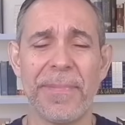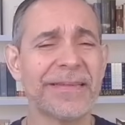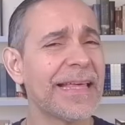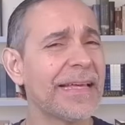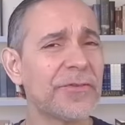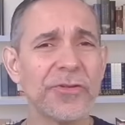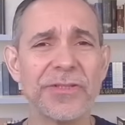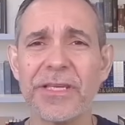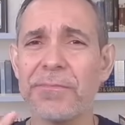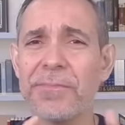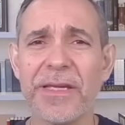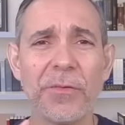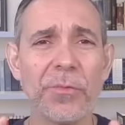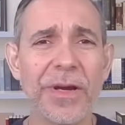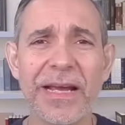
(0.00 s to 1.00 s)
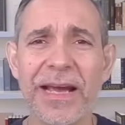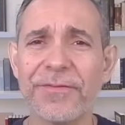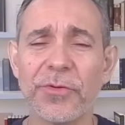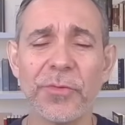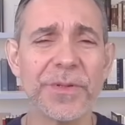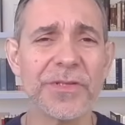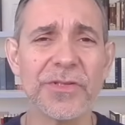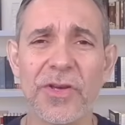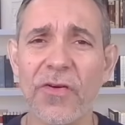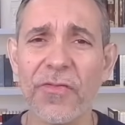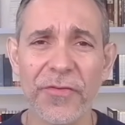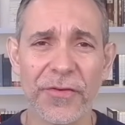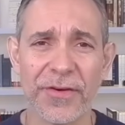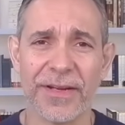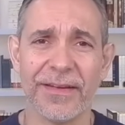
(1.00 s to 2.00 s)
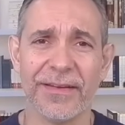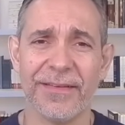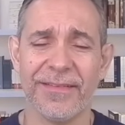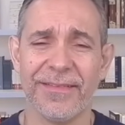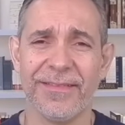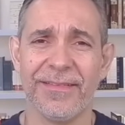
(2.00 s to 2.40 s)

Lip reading: But that doesn't mean we have to be suffering.